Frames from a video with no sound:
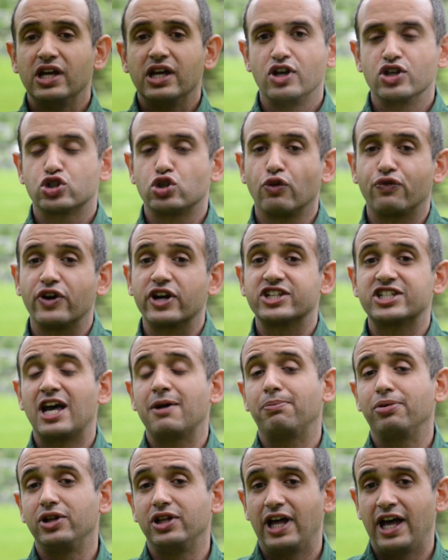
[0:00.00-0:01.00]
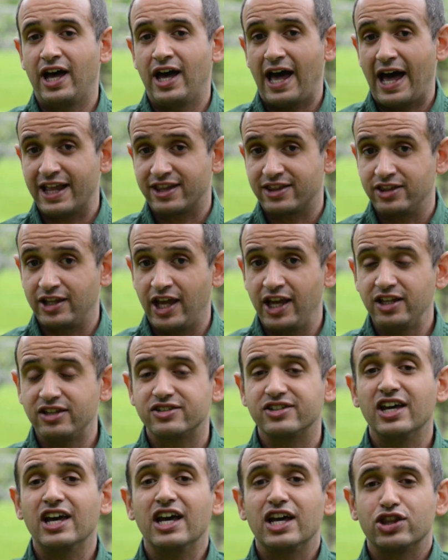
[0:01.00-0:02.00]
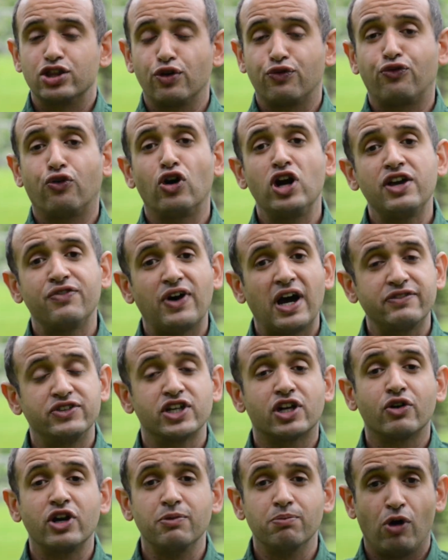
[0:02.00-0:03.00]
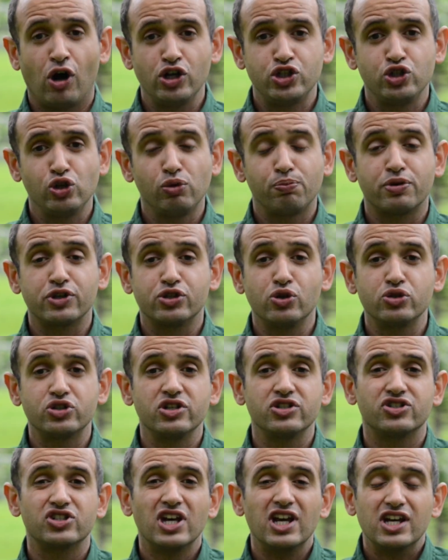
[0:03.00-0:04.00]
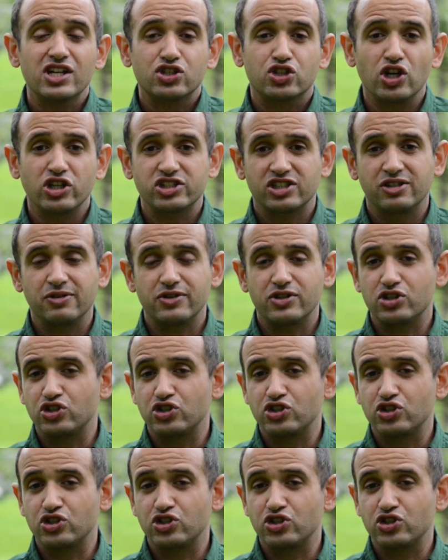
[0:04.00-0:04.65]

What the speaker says: So for example, at NATE, the 45-degree module produces just